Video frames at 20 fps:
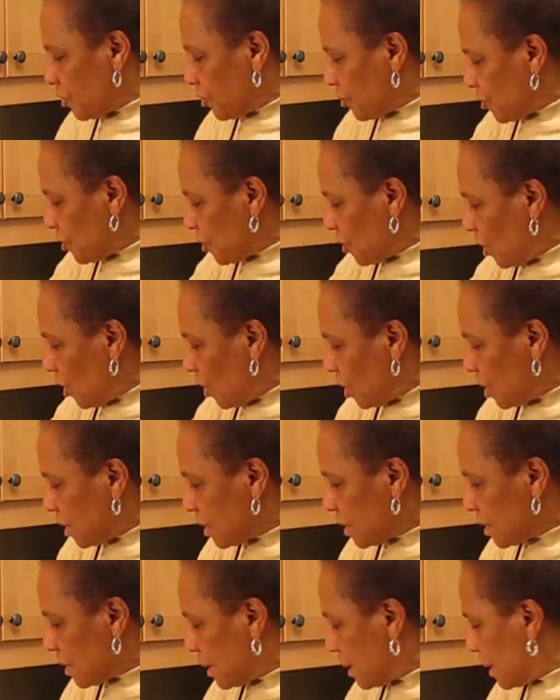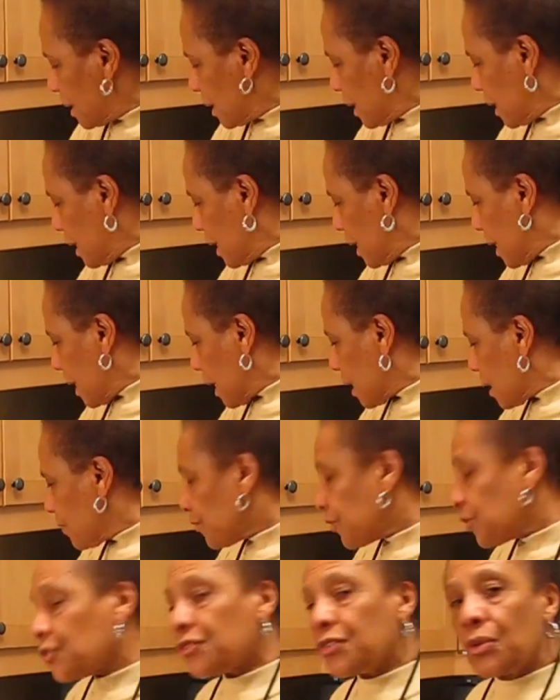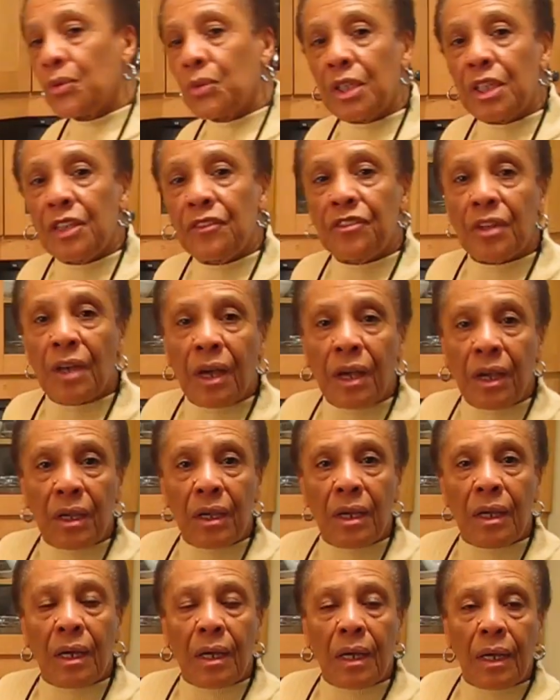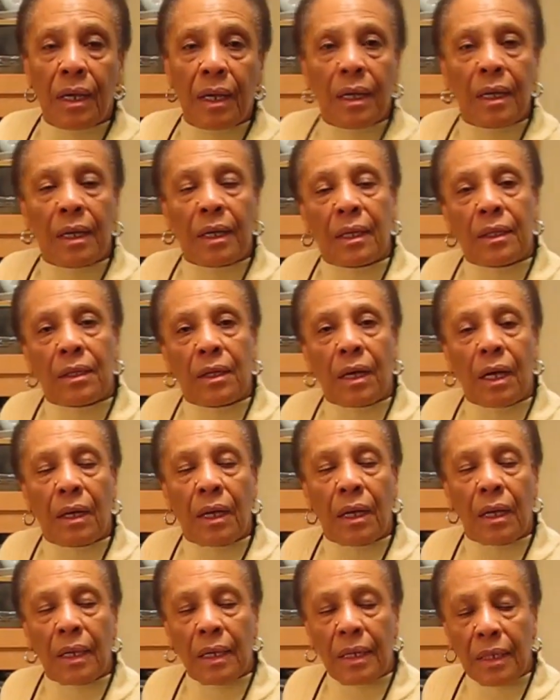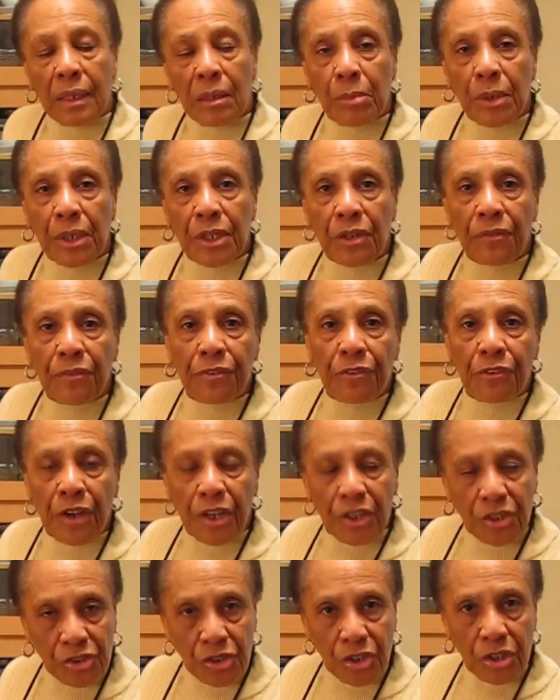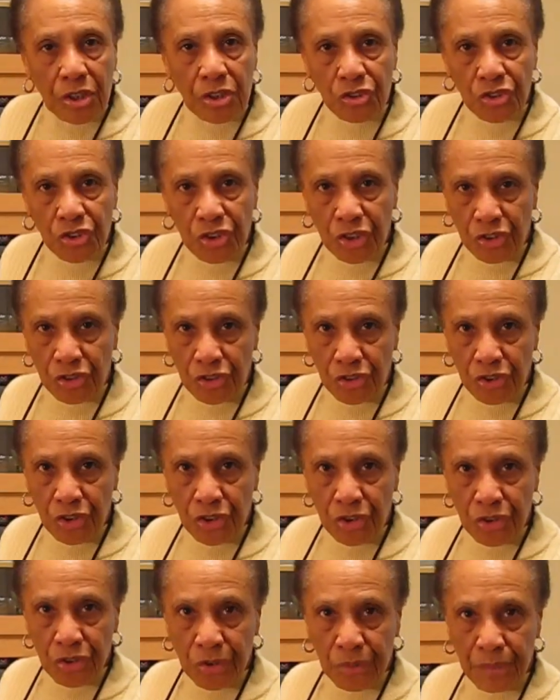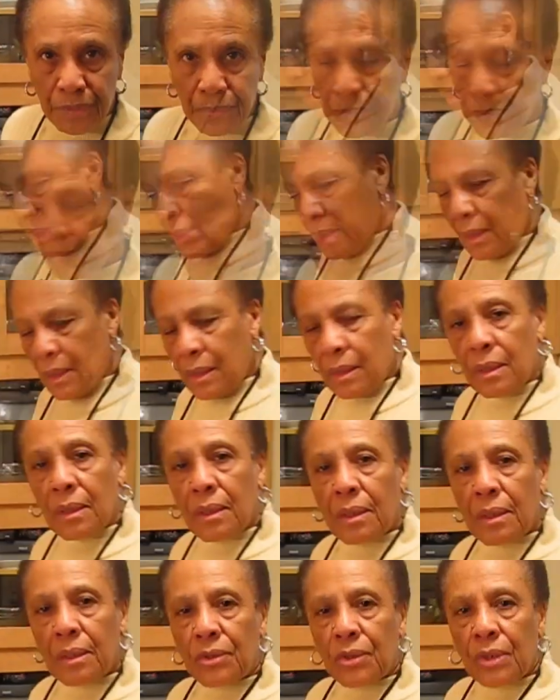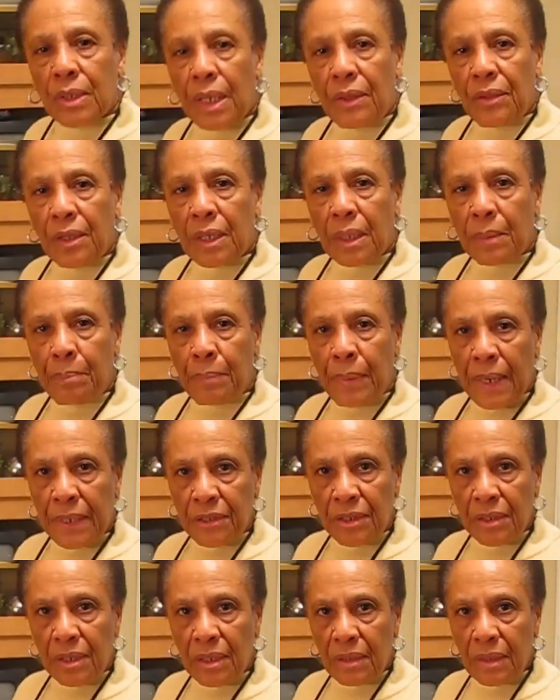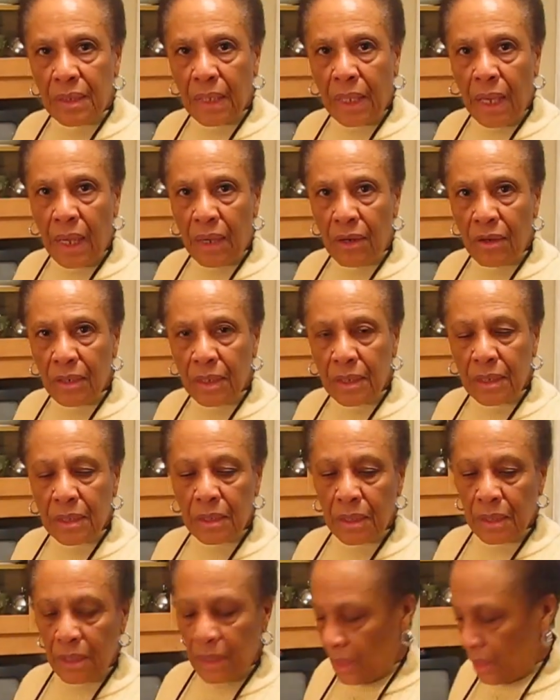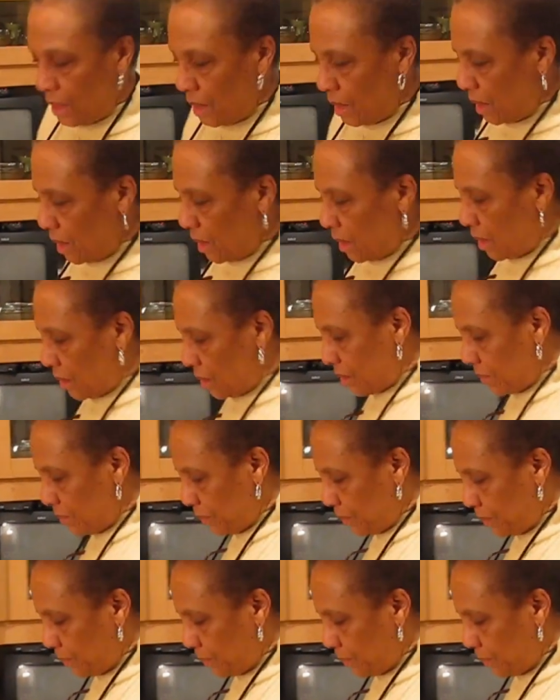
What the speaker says: salt, and if you so desire, a little bit of fresh ginger. To get the pattern on the carrot, you got to